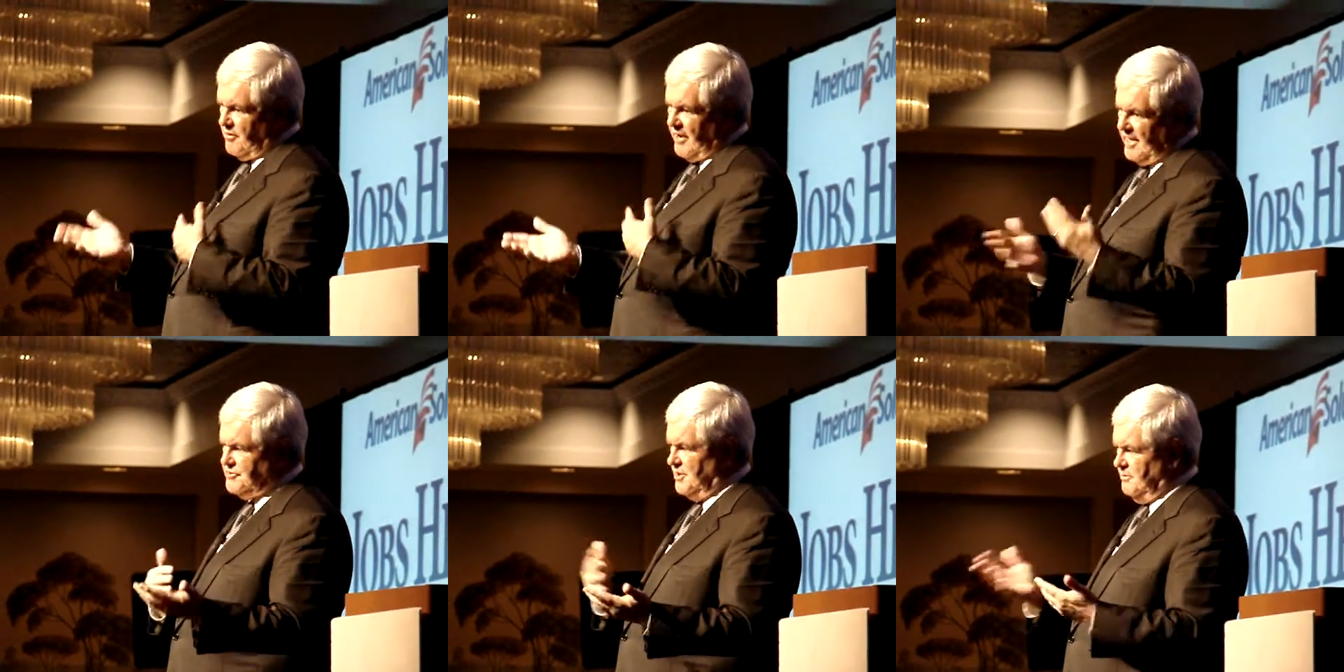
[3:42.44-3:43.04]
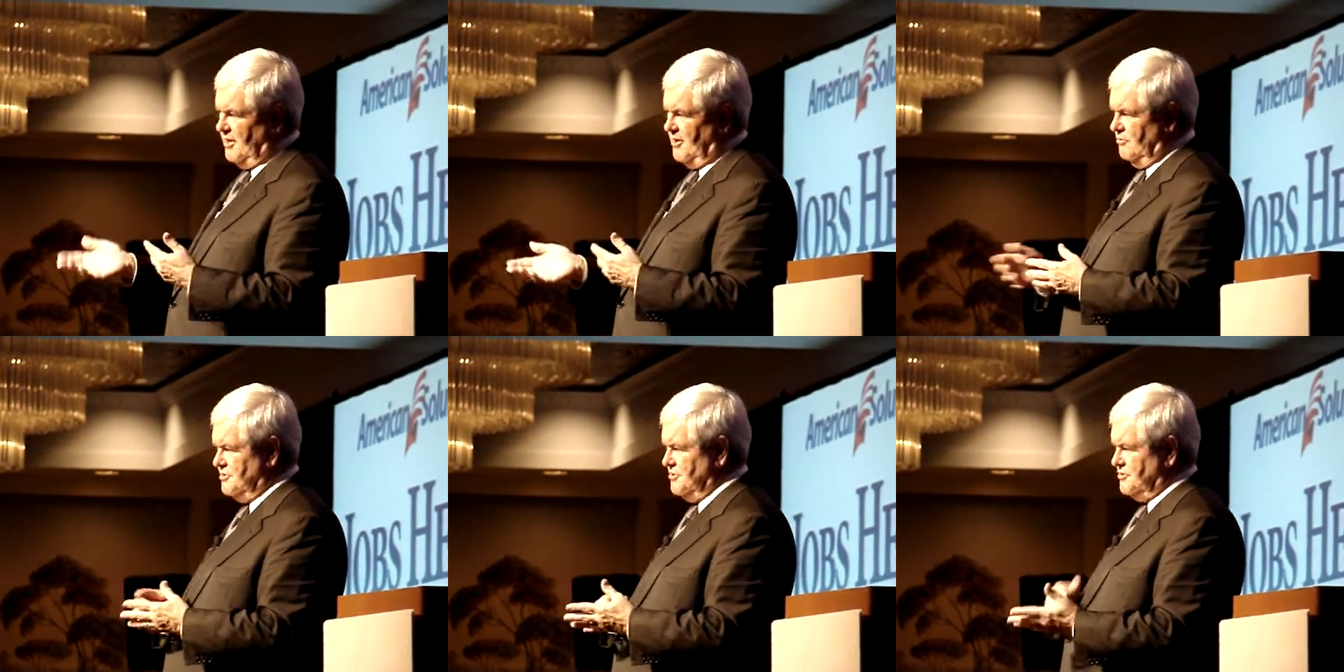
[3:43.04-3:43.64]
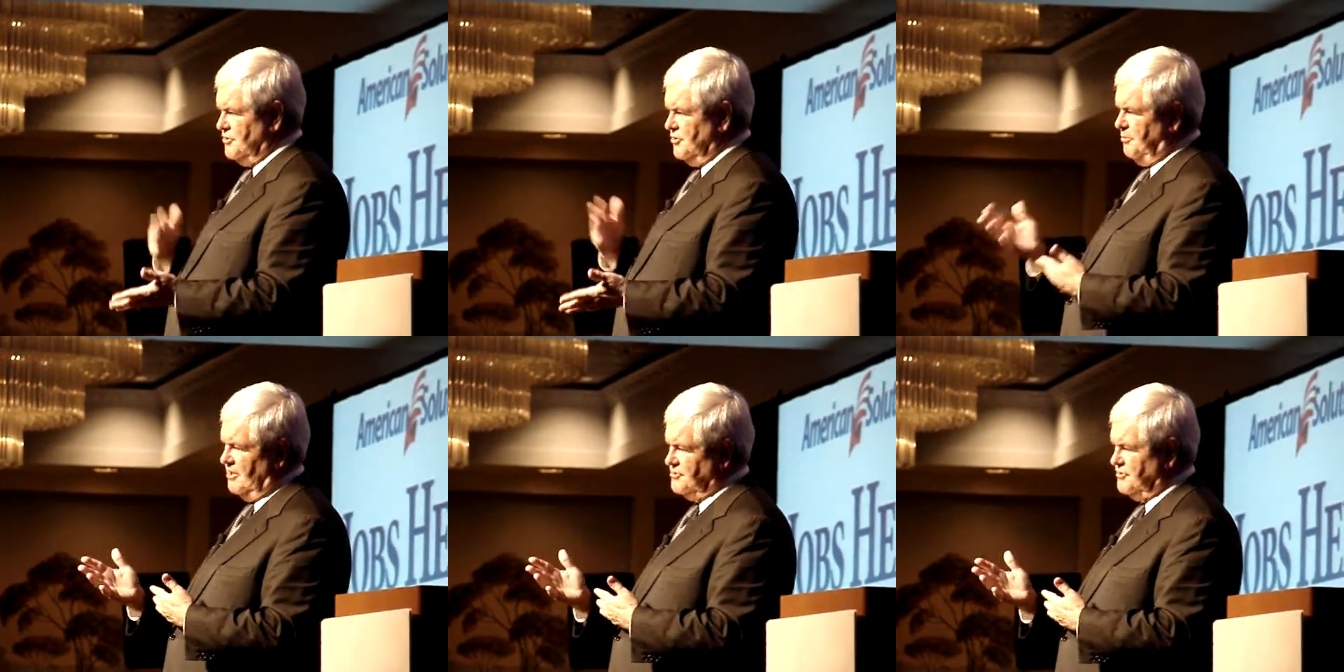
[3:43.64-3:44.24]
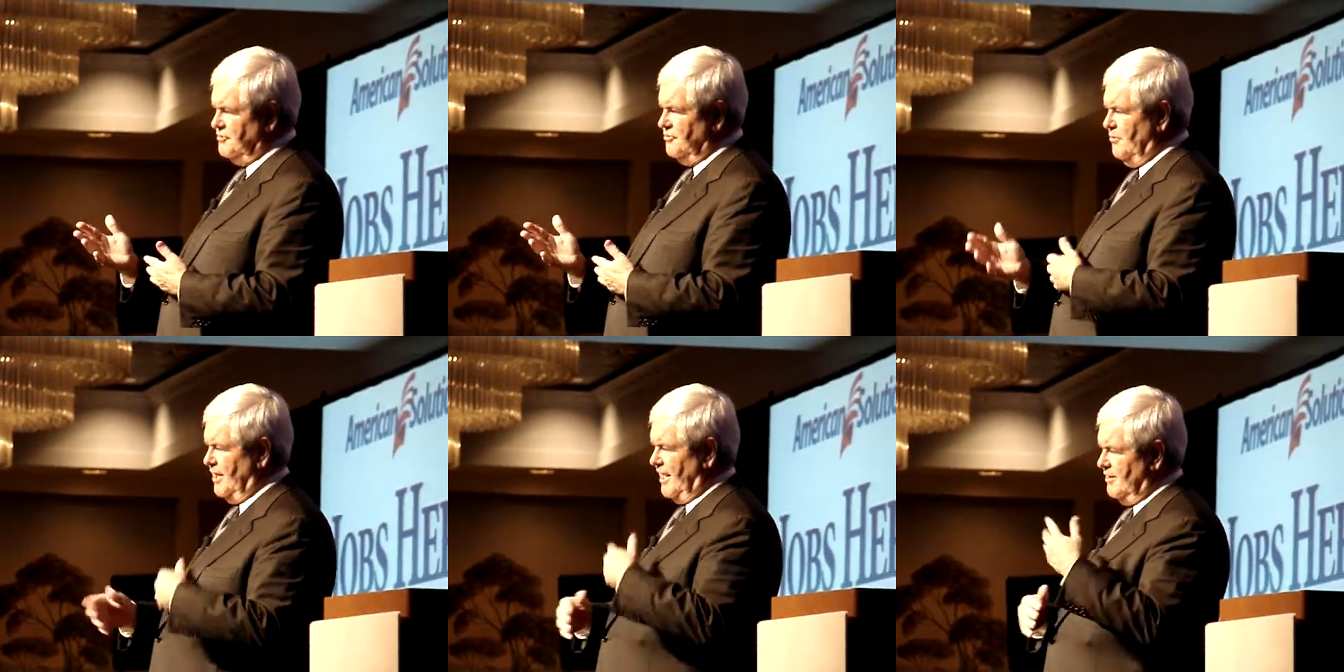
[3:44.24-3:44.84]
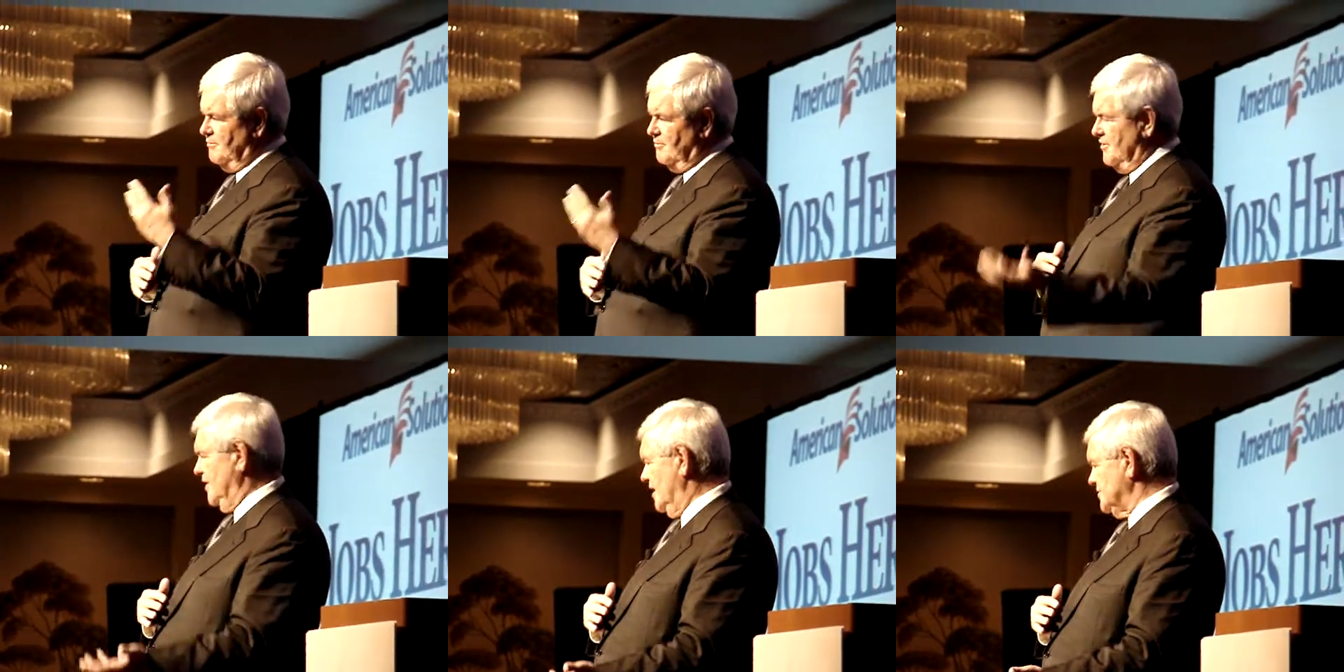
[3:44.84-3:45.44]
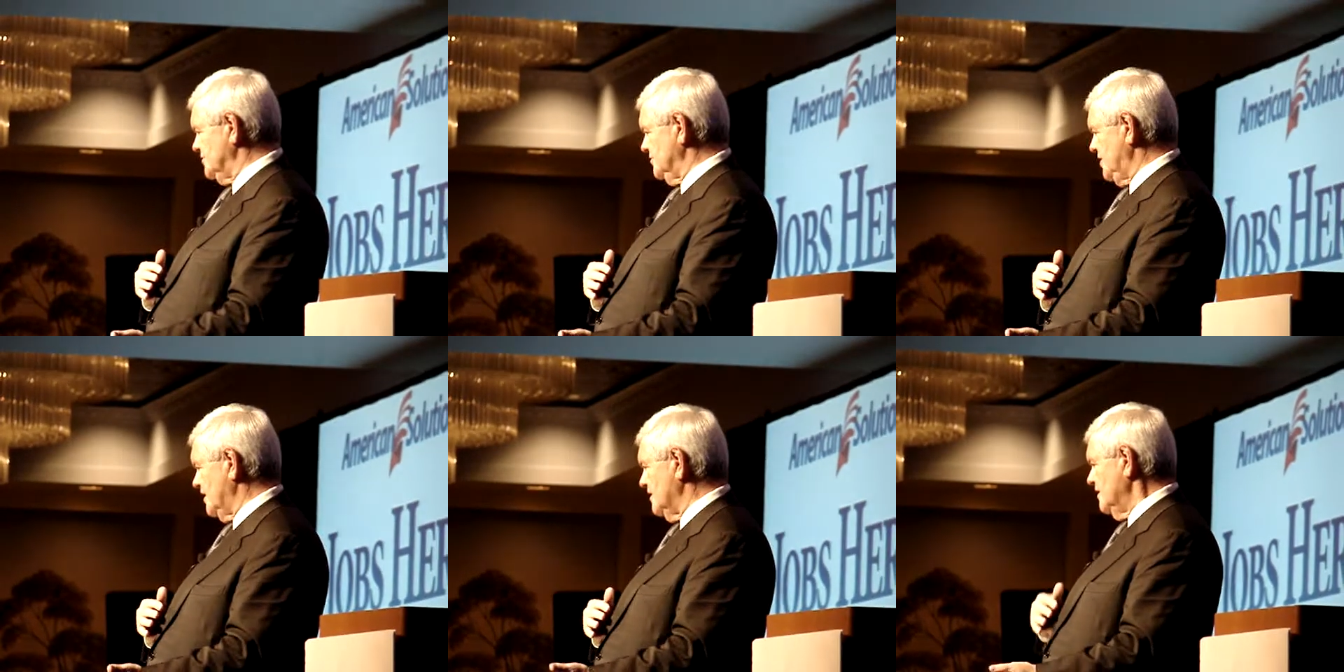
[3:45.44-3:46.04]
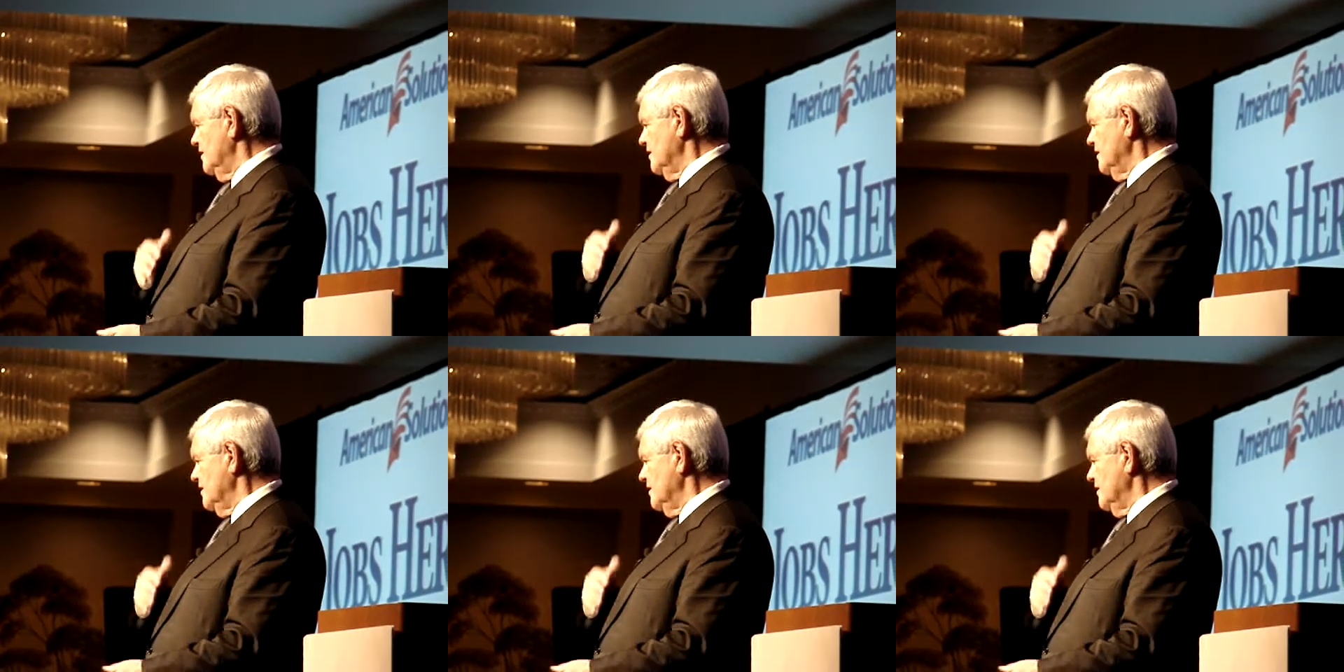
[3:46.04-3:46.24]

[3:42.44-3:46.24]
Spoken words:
Keynesian model, which is 2 + 2 when added to the national debt